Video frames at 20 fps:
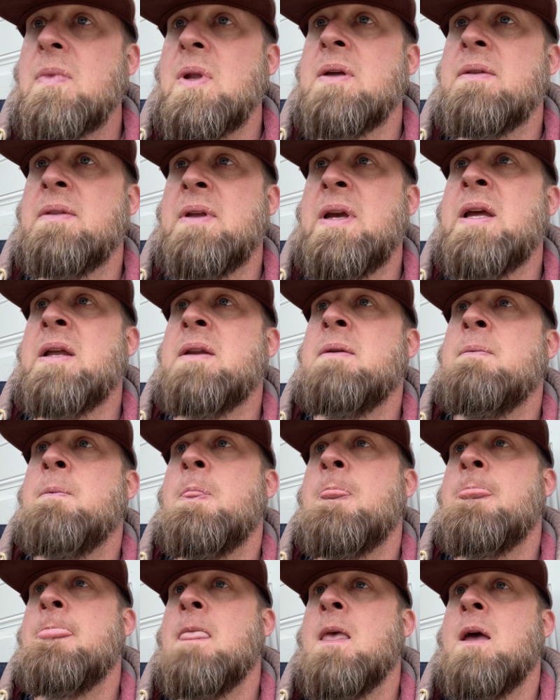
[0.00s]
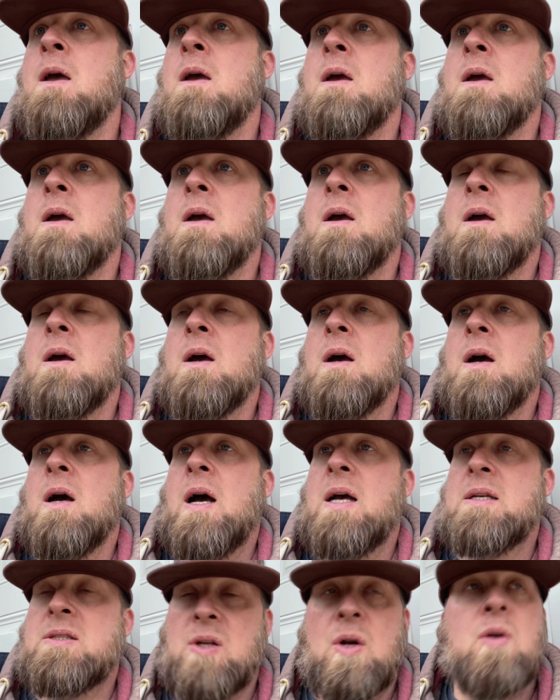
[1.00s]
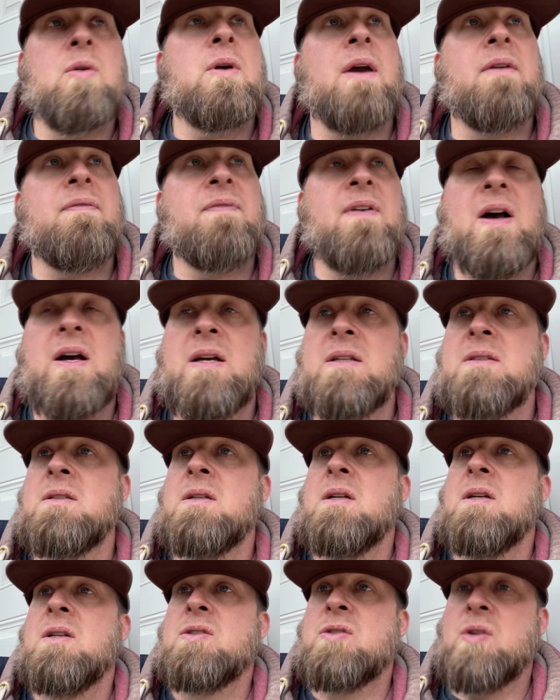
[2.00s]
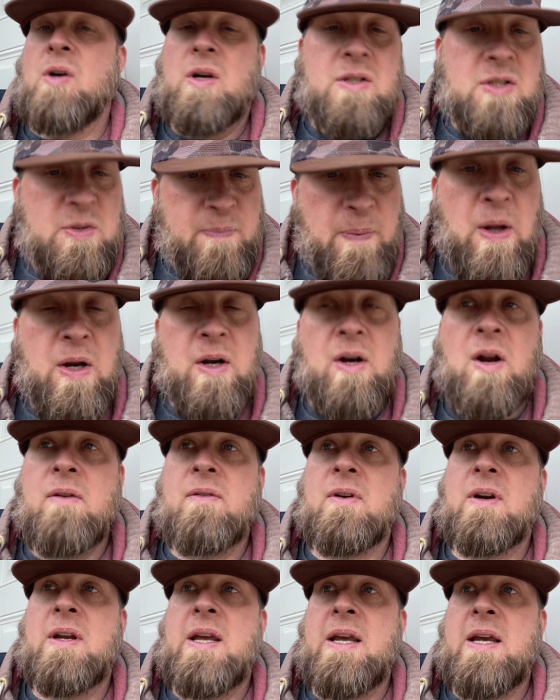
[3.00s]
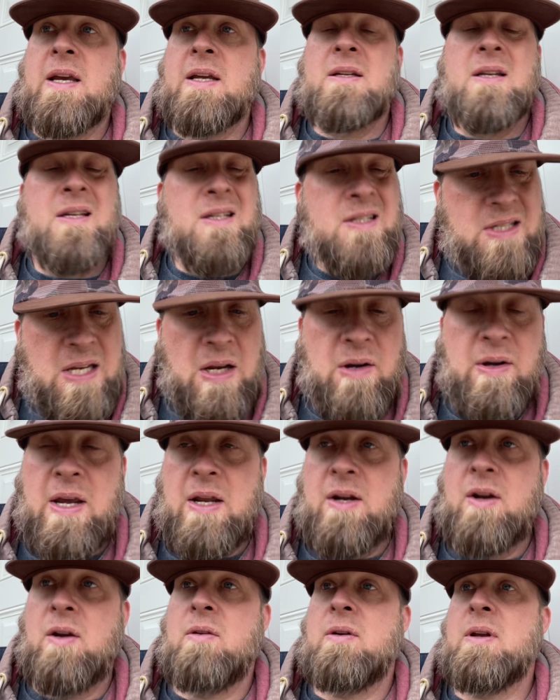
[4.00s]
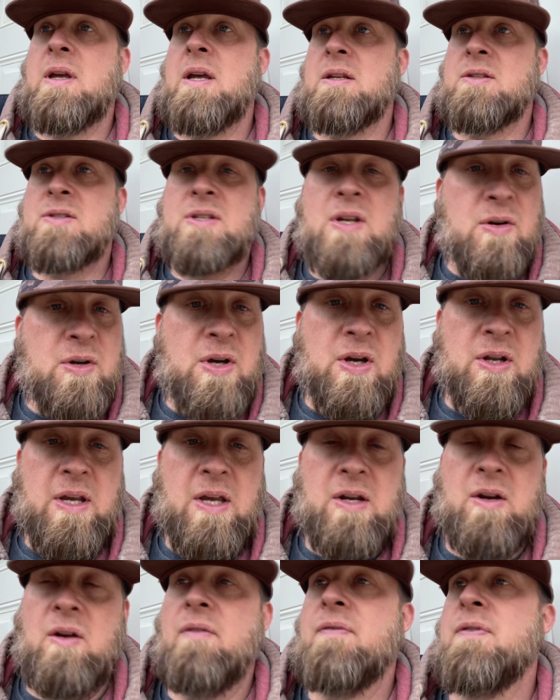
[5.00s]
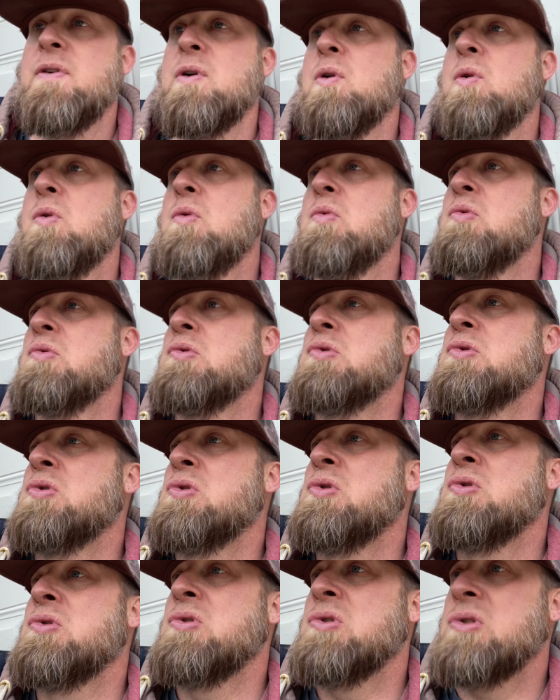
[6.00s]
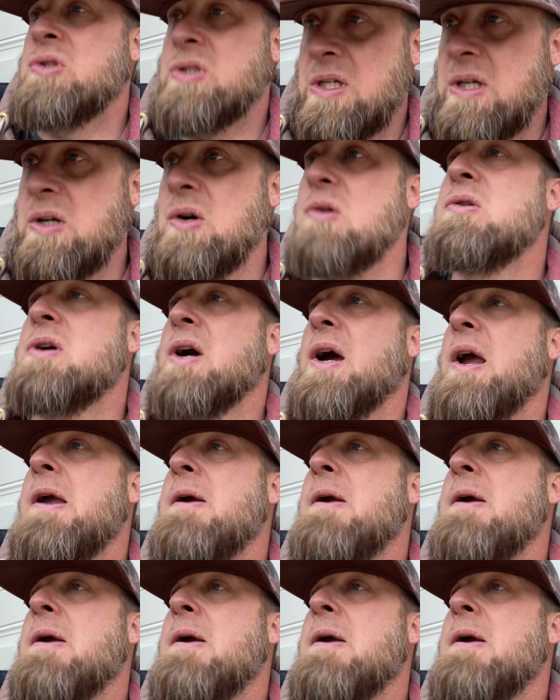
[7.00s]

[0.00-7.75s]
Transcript: Then I said, okay, fine. So I spun it over again. Still couldn't get no fuel. It's like, okay.